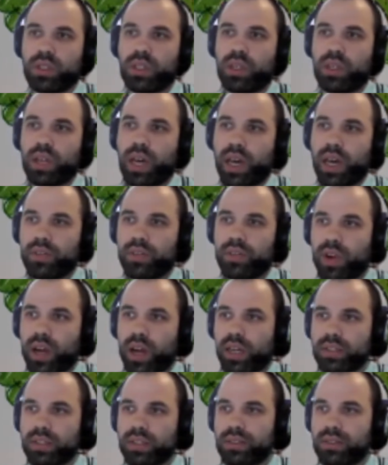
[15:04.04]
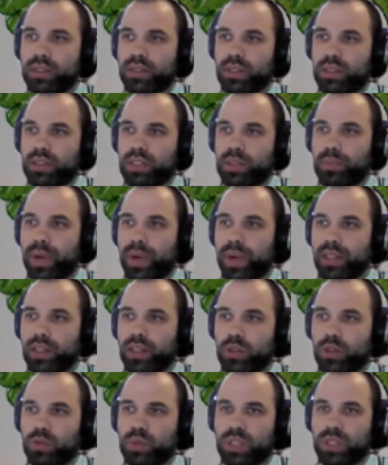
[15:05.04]
and writes the
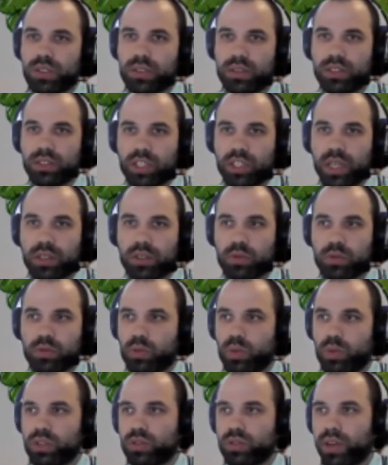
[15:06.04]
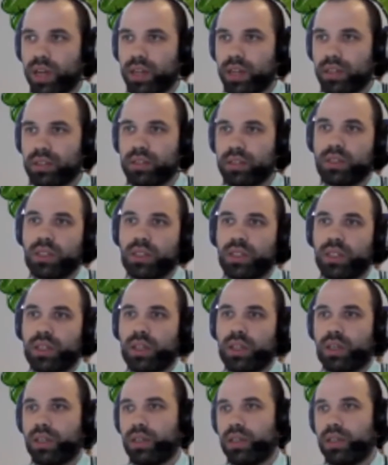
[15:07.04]
payload, which is the shellcode we want to run,
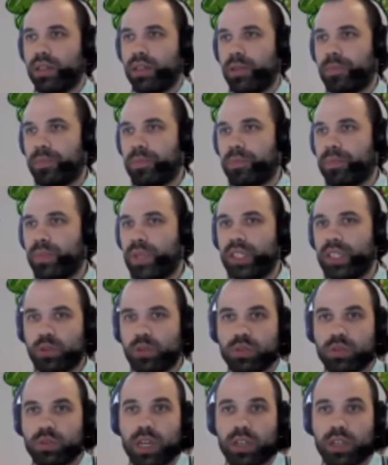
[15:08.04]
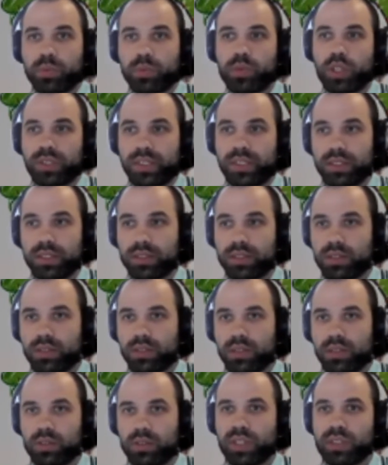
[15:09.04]
into the target process,
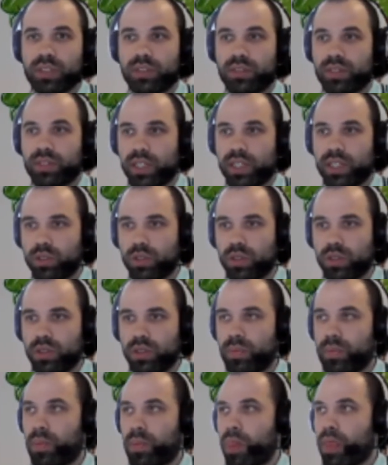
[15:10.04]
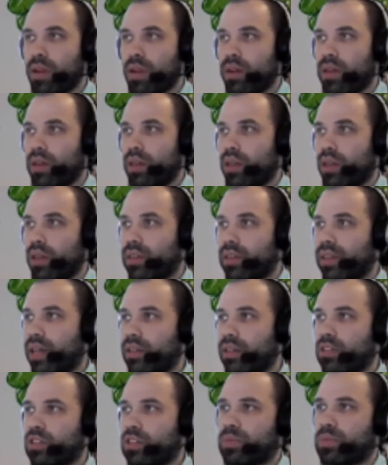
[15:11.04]
into registry editor. Then
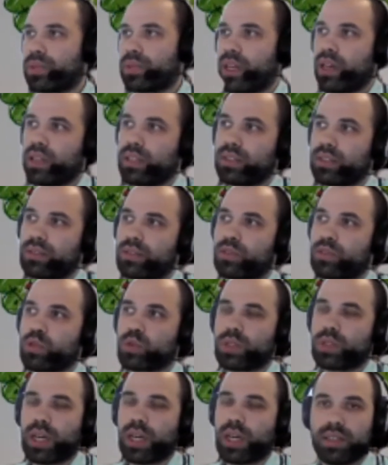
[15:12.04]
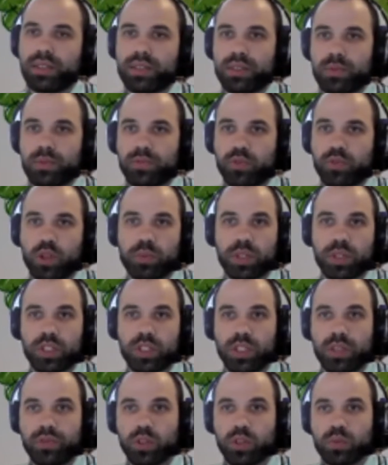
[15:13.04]
it obtains the root item from the
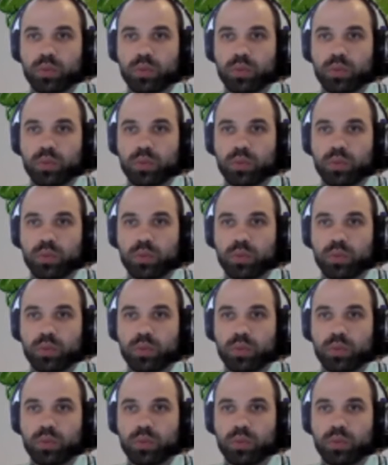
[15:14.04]
tree view,